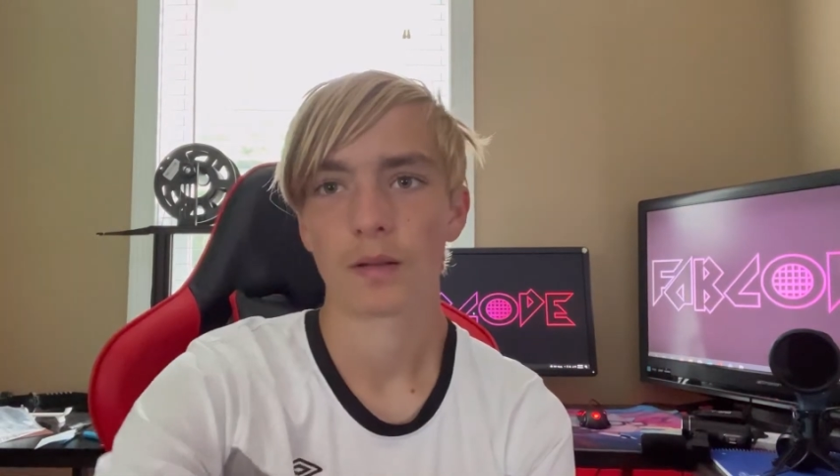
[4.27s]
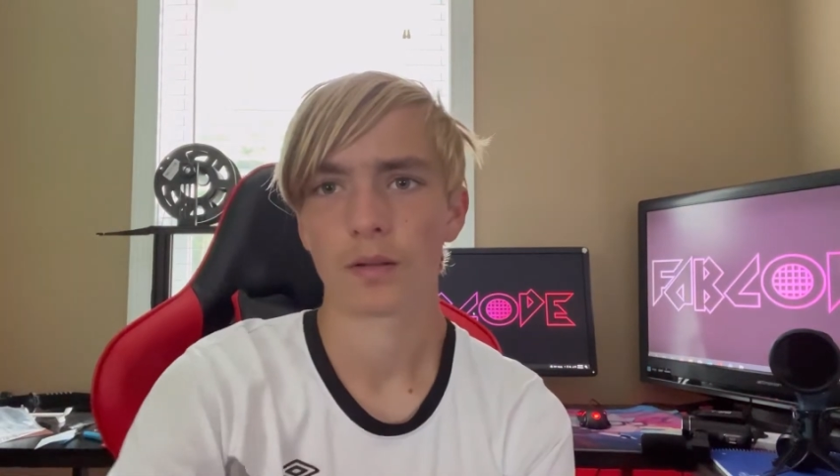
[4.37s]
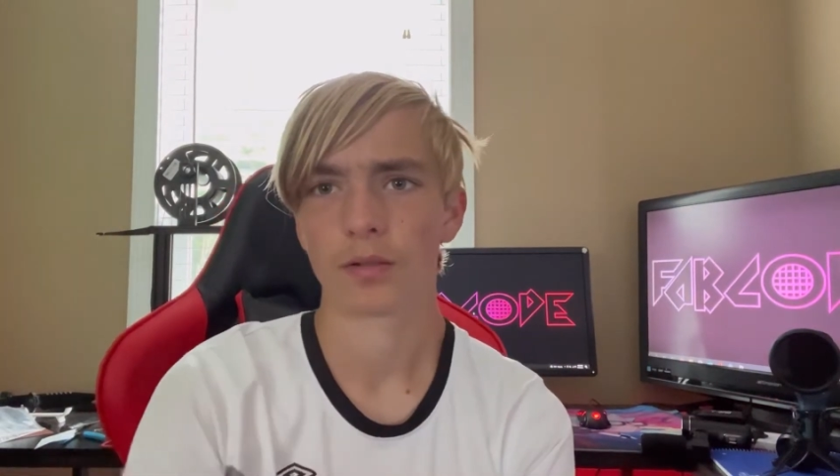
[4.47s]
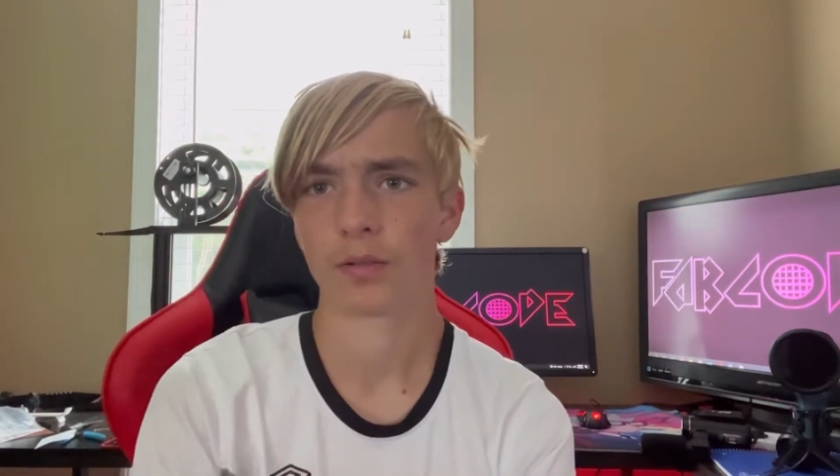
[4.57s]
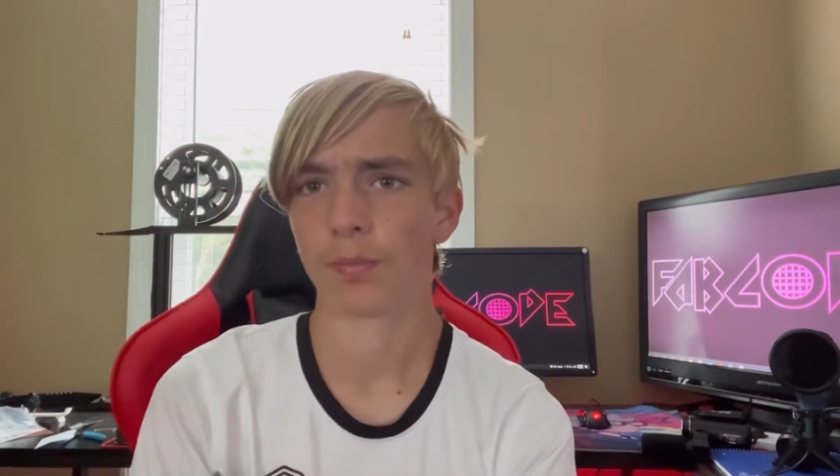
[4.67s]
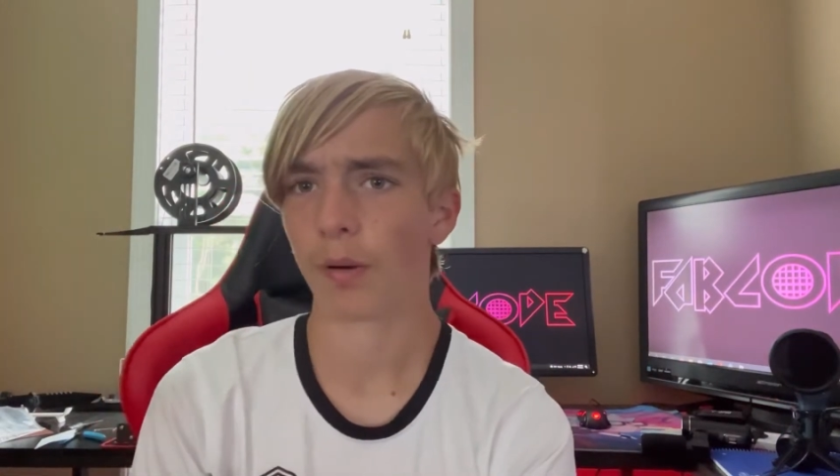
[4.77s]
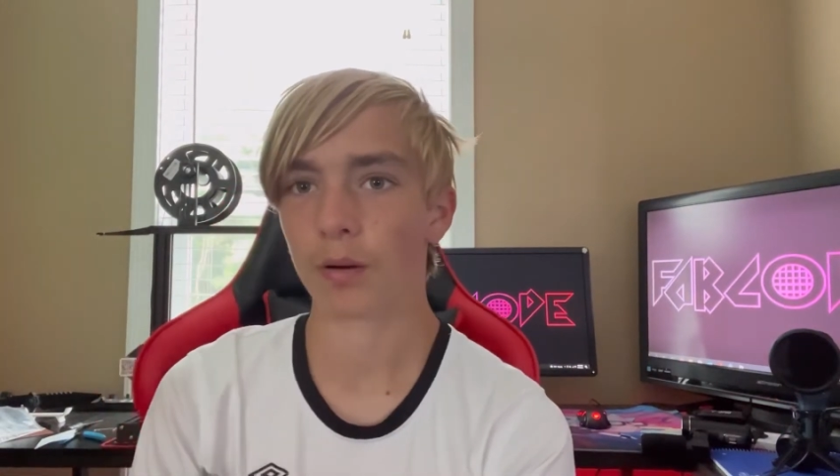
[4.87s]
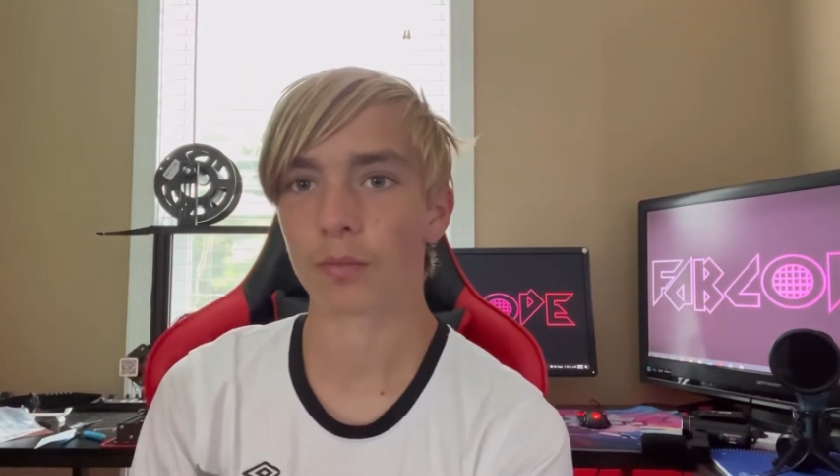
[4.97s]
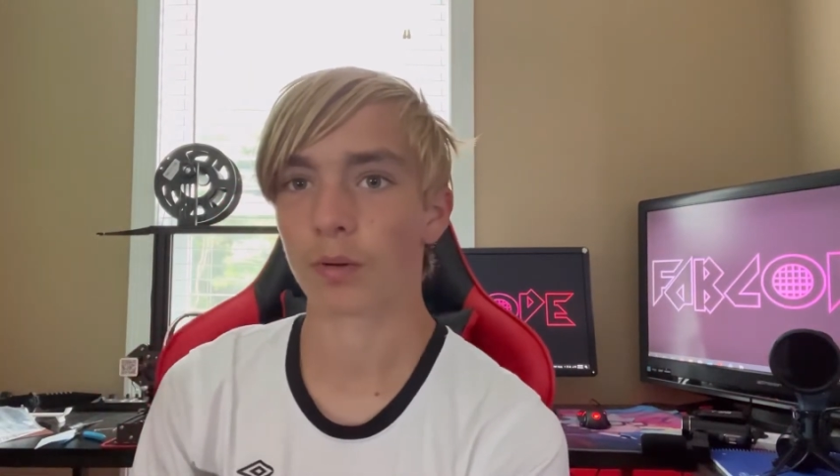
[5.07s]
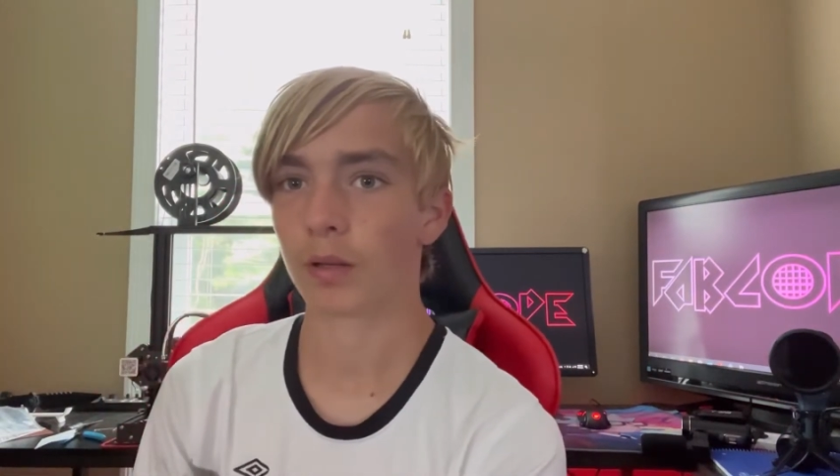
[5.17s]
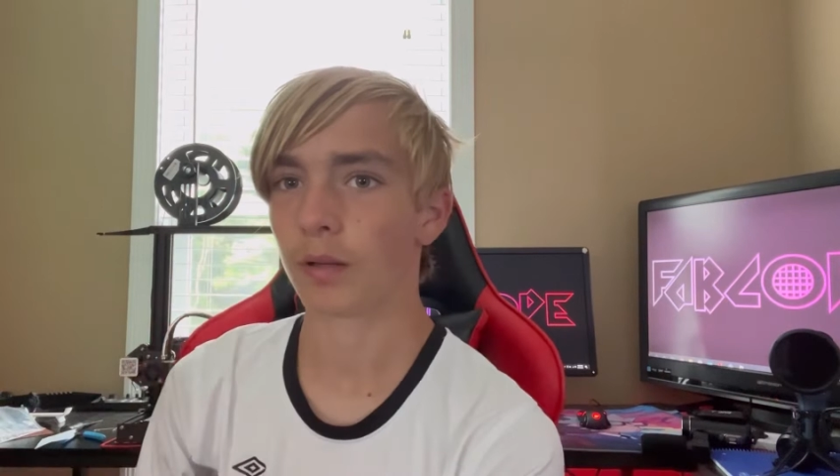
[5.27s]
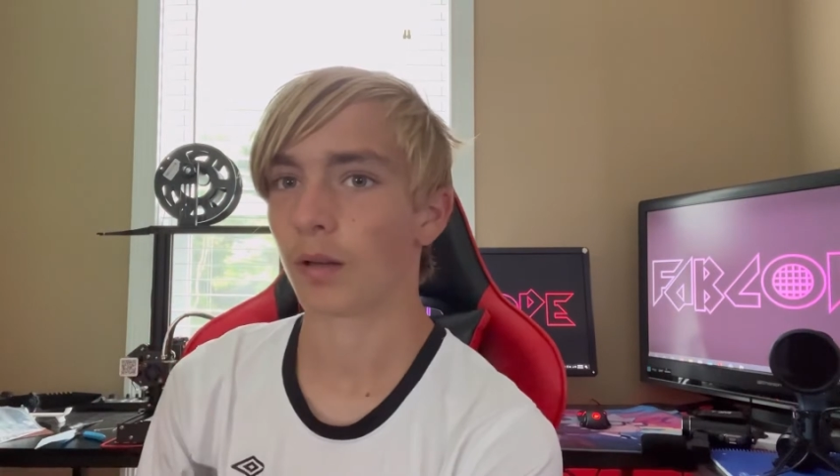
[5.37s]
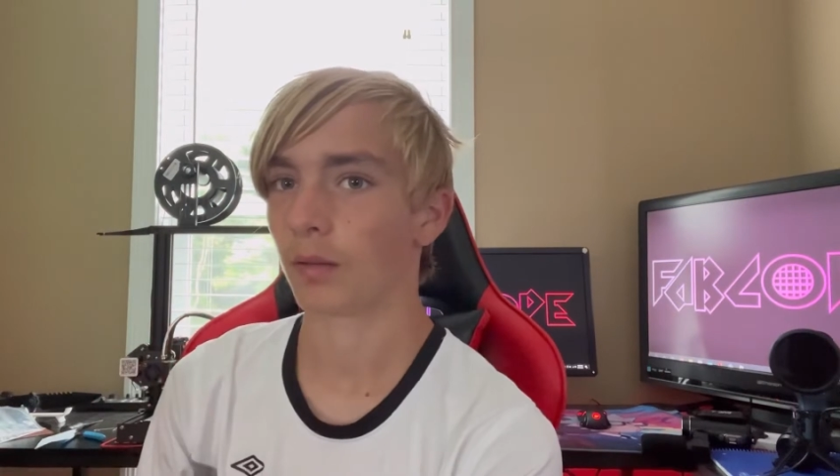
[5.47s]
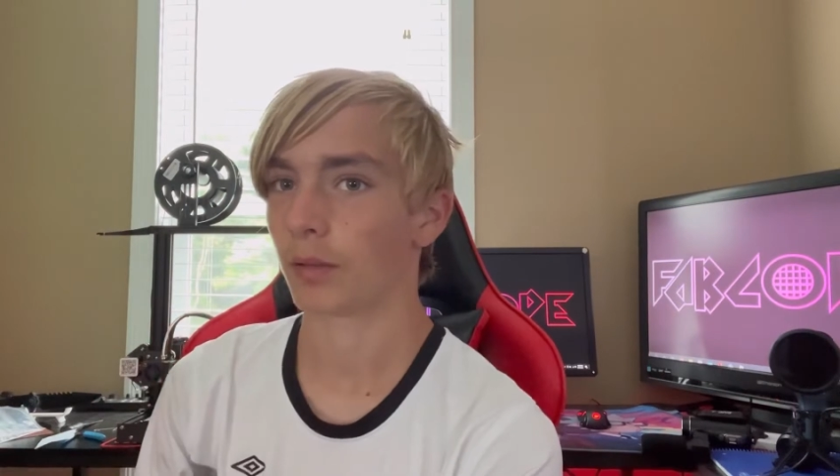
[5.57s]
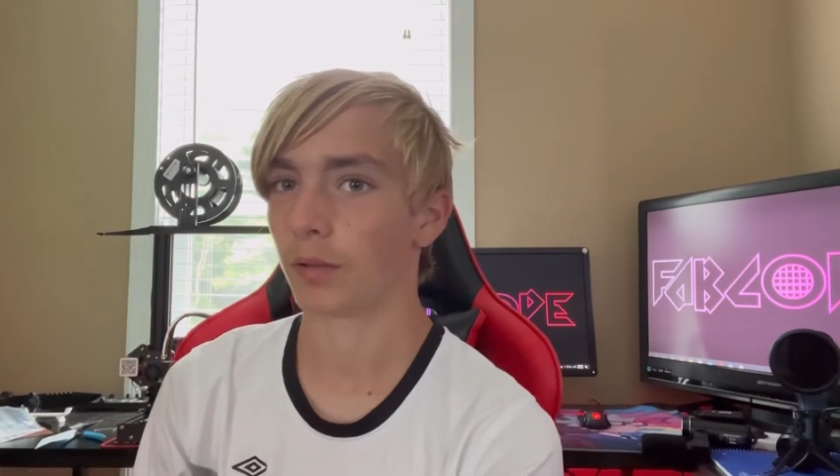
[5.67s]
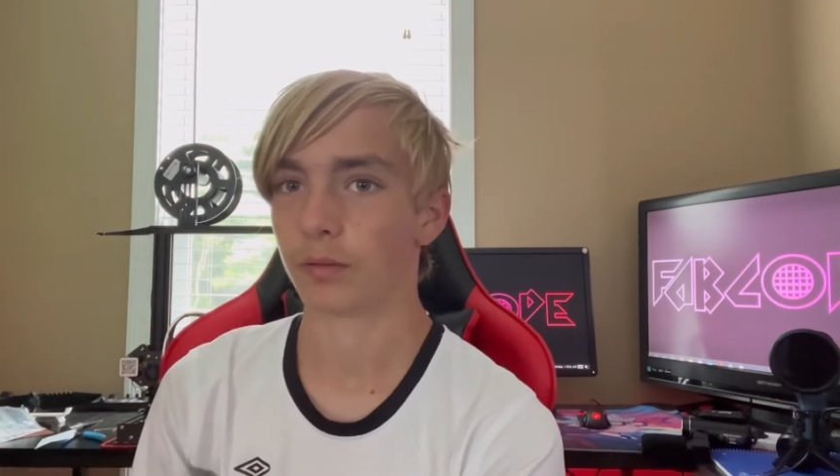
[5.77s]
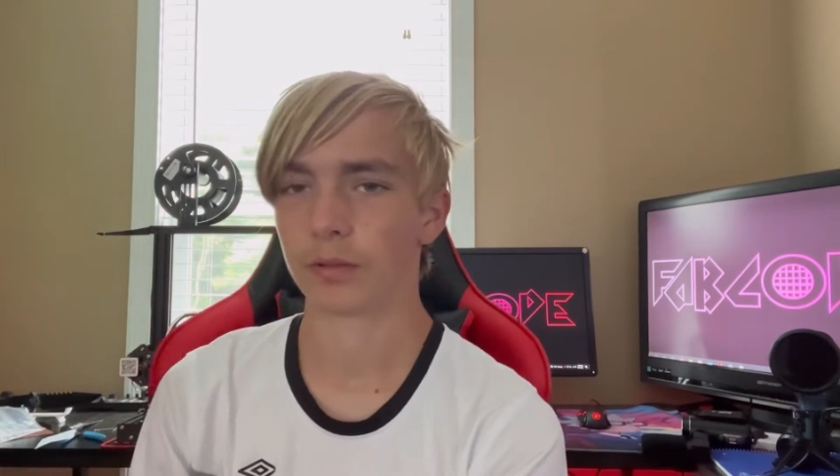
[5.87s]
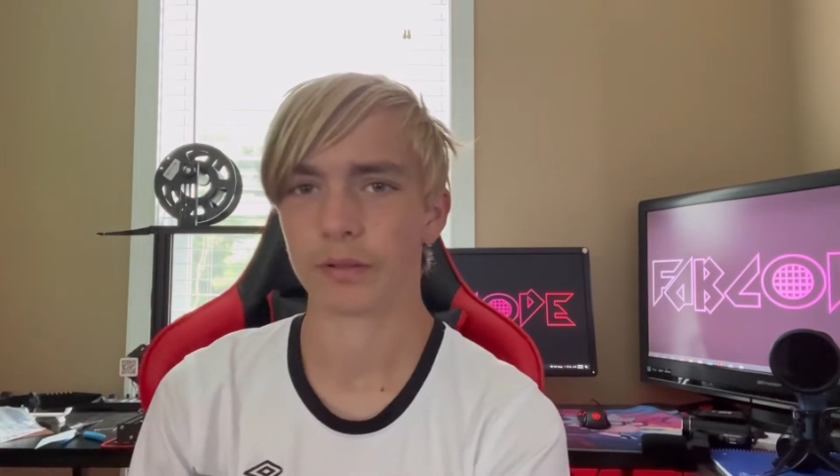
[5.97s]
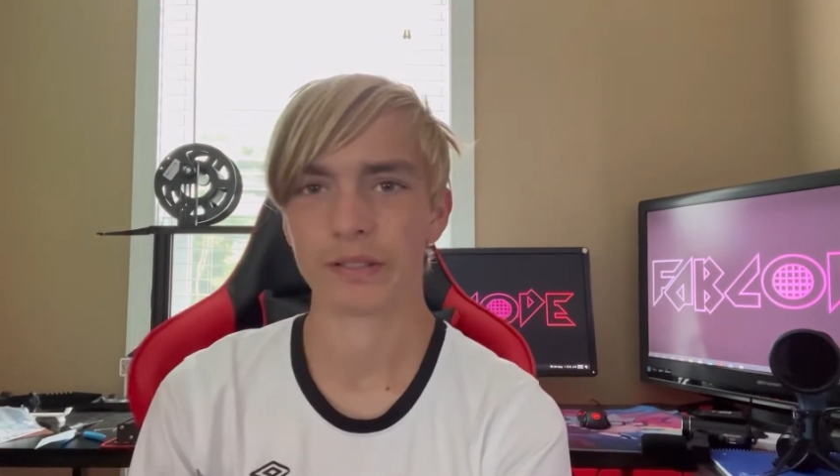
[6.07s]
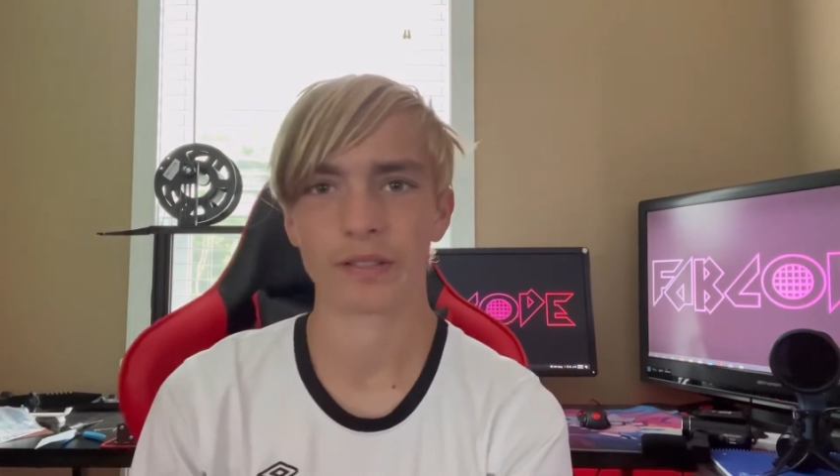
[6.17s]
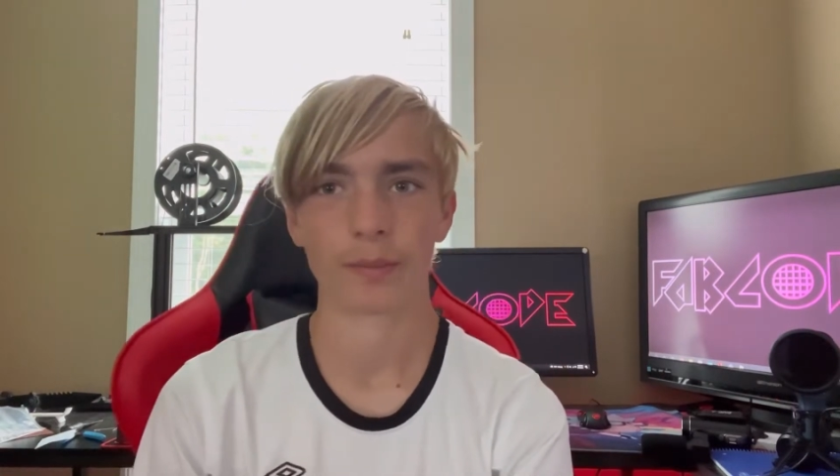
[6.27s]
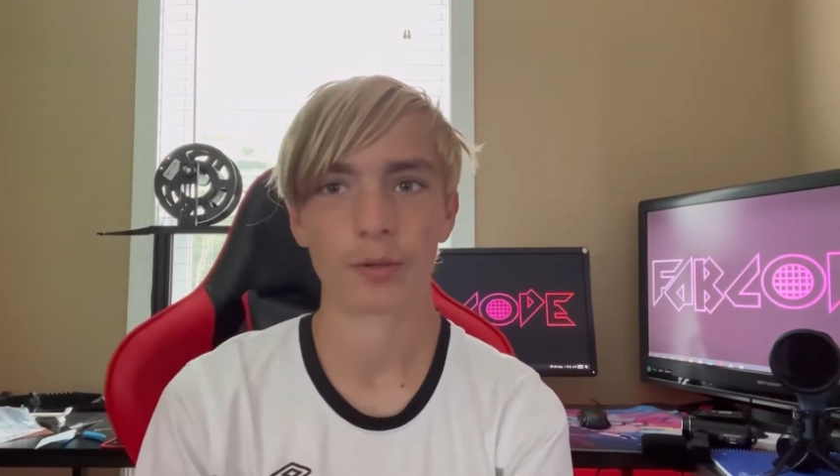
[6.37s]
This is part 1 of a new series I'm